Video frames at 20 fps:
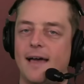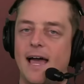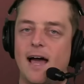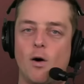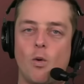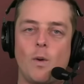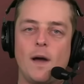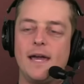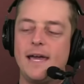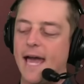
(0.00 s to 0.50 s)

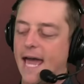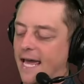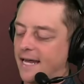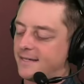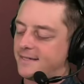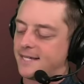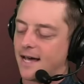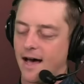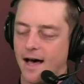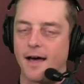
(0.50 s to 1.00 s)
And we
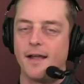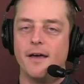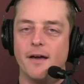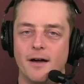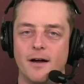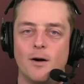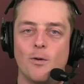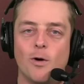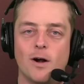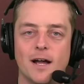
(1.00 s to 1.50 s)
ain't done.
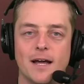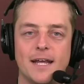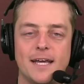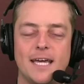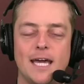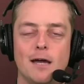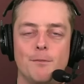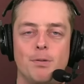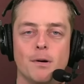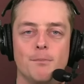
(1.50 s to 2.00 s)
We're going to
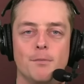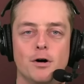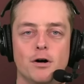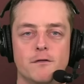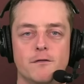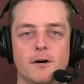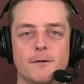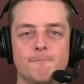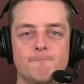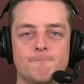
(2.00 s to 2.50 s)
keep it
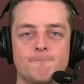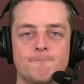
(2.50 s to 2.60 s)
moving.